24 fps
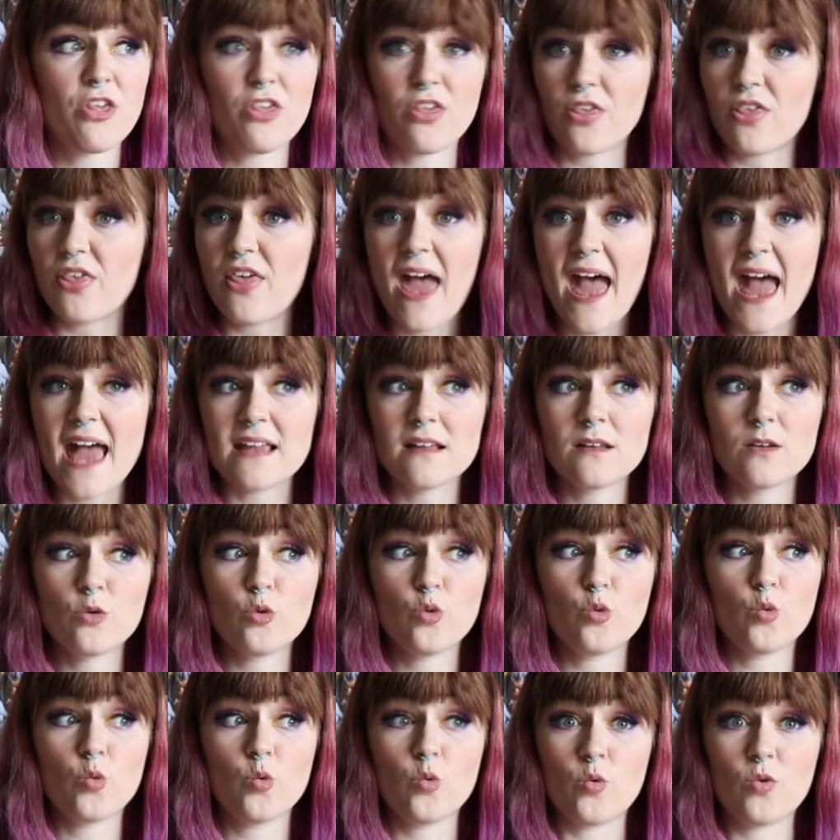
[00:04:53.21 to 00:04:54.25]

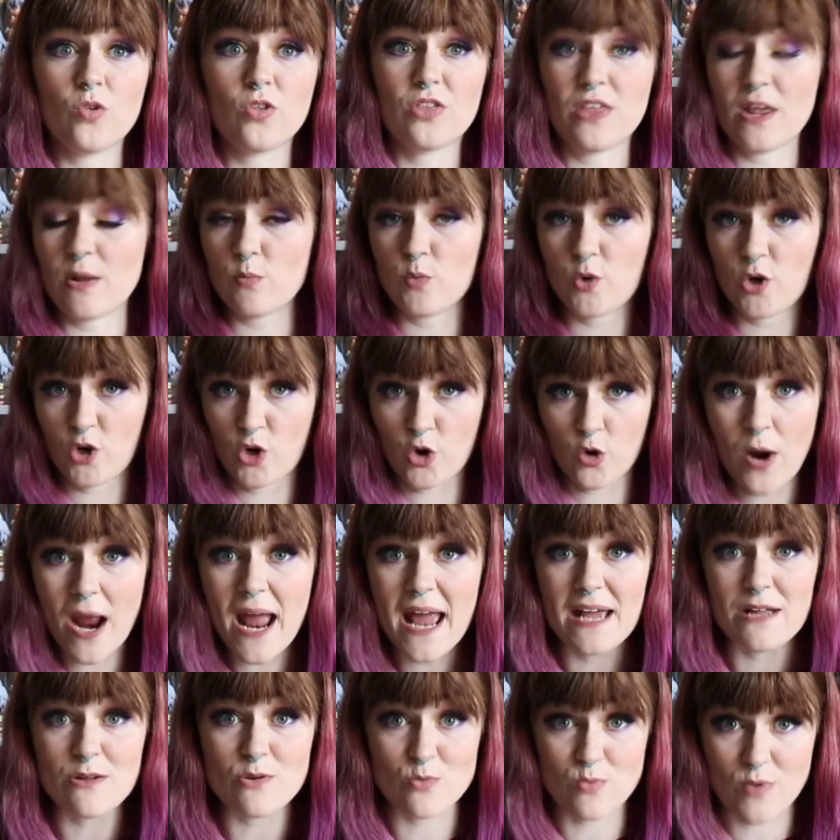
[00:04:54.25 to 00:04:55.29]
then then we're
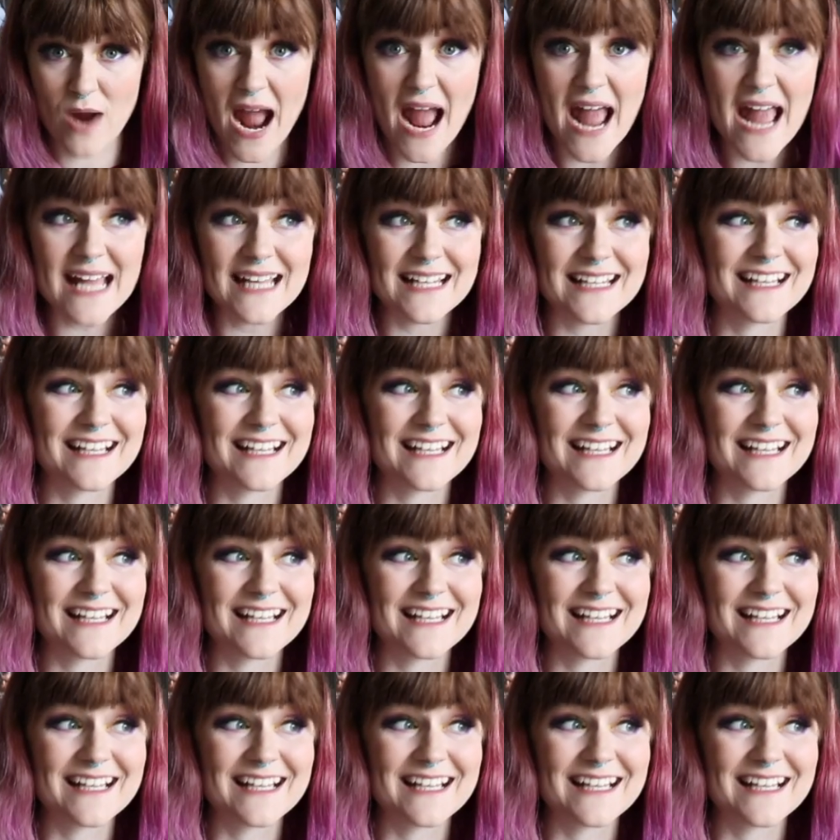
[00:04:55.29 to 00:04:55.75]
great, right?